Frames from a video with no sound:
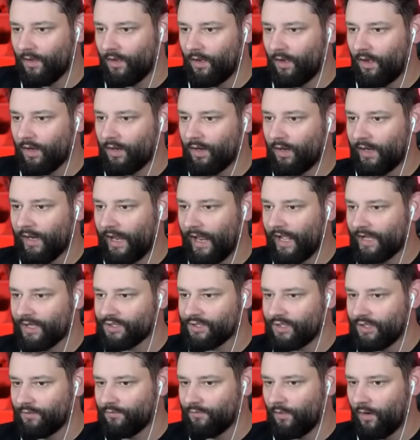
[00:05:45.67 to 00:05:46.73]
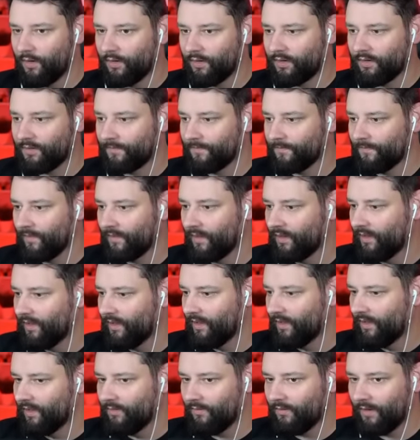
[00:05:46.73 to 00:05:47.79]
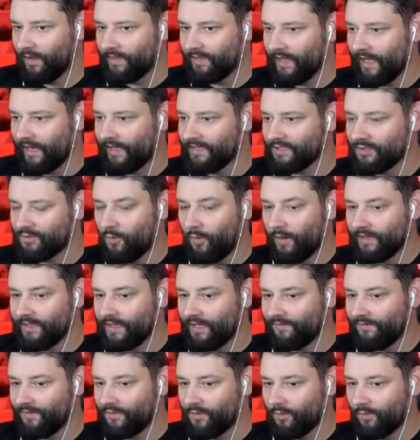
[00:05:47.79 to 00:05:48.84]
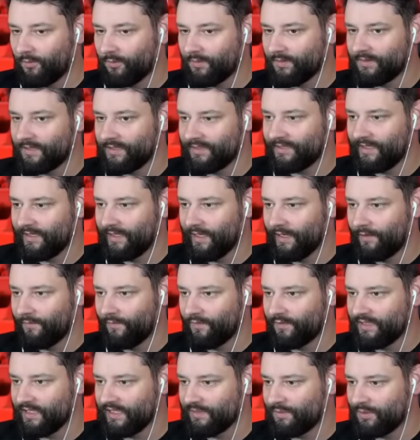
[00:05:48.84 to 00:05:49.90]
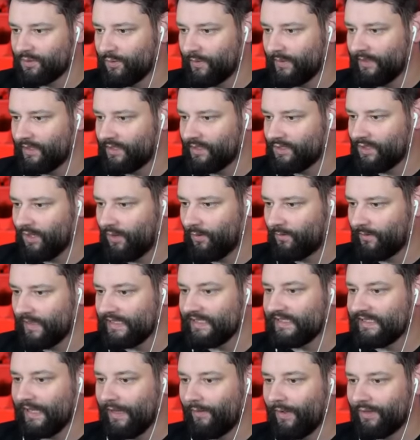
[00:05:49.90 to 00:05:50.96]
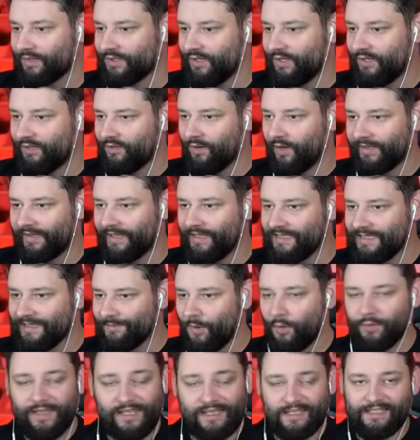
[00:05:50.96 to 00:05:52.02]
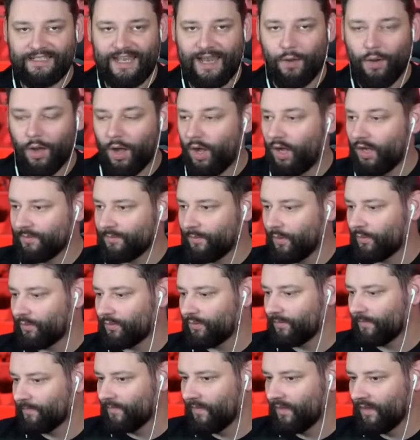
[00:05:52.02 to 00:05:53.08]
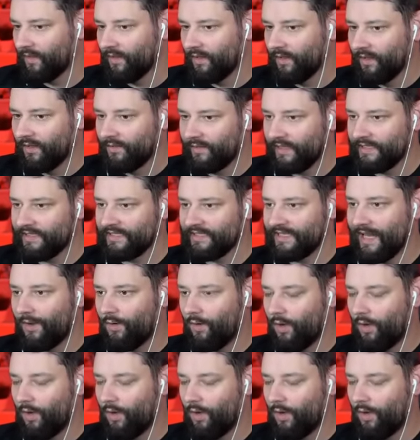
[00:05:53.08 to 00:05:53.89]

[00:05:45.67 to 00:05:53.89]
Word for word: I got it actually wrong. Right, that is quite difficult to see the differences between the two. This is now actually not easy mode. This is now hard mode. This is now